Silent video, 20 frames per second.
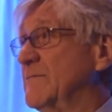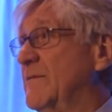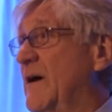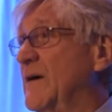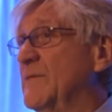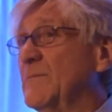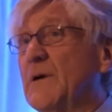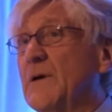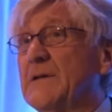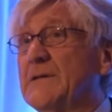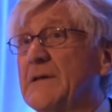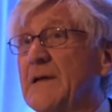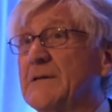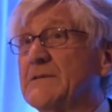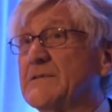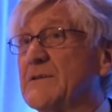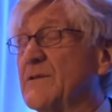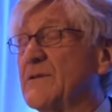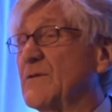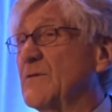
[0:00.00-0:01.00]
five
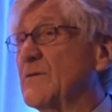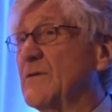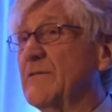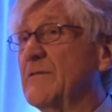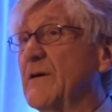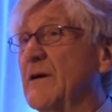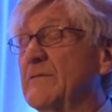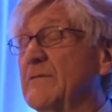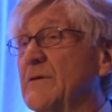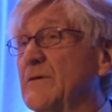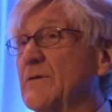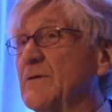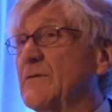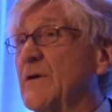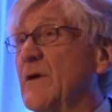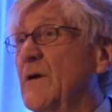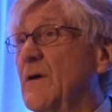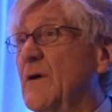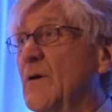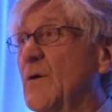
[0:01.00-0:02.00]
meltdowns in thirty-five
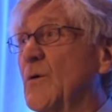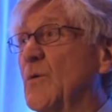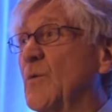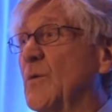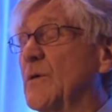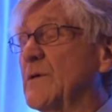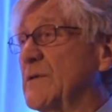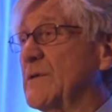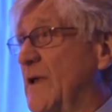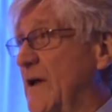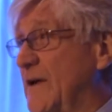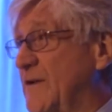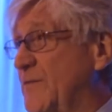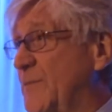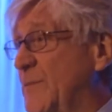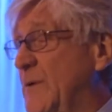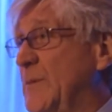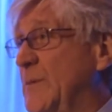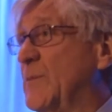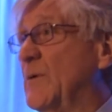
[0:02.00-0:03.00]
years with
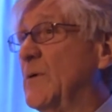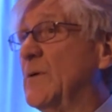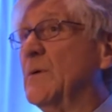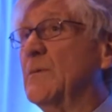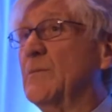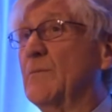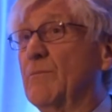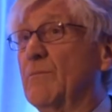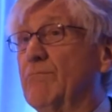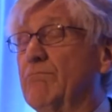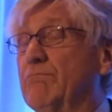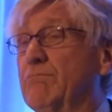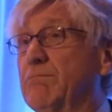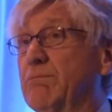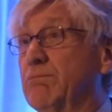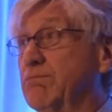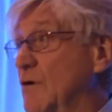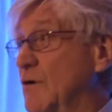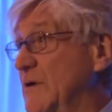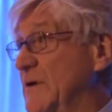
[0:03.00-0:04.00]
nice people,
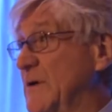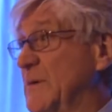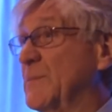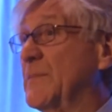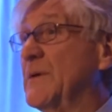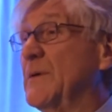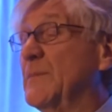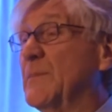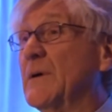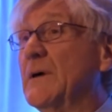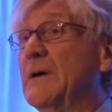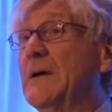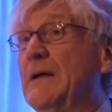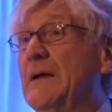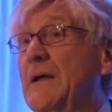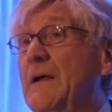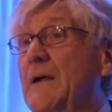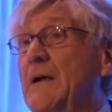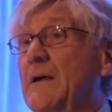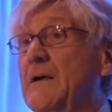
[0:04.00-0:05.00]
brilliant people,
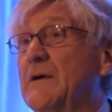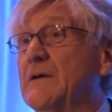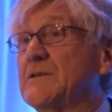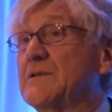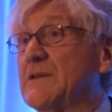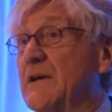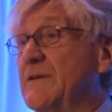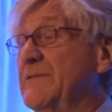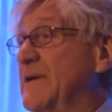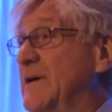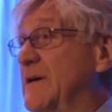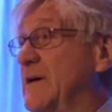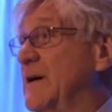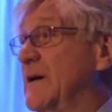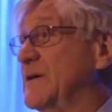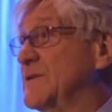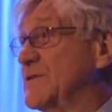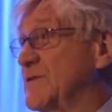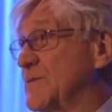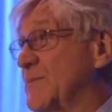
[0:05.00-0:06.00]
safety
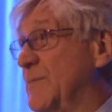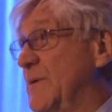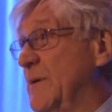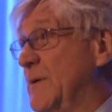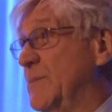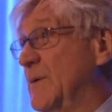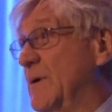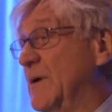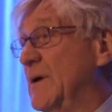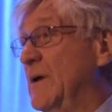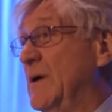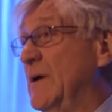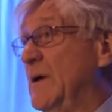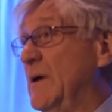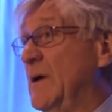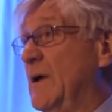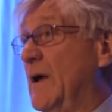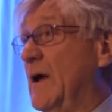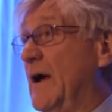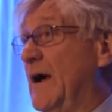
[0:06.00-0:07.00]
conscious people
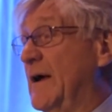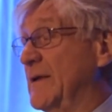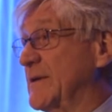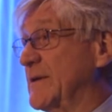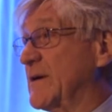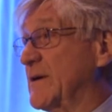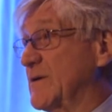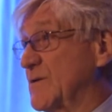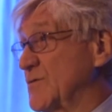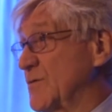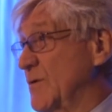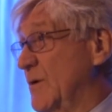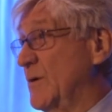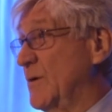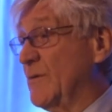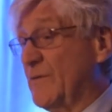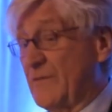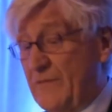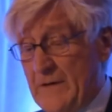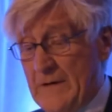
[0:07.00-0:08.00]
at the
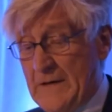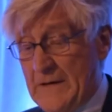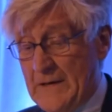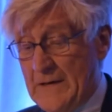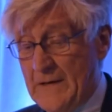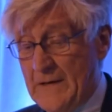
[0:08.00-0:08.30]
controls.